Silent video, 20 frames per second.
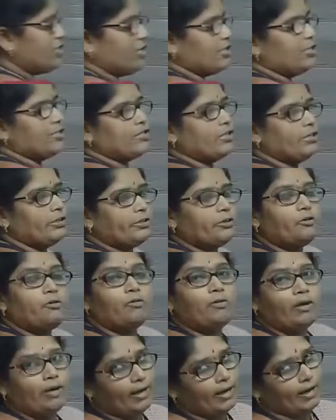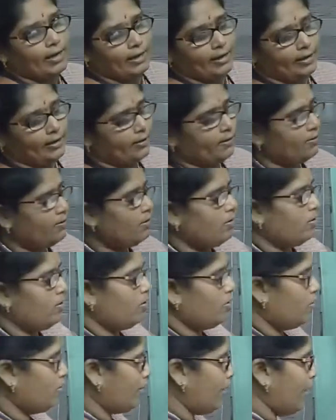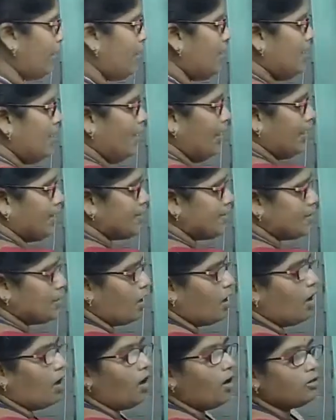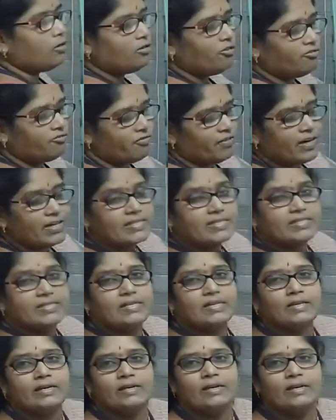changes into her. Okay. A song was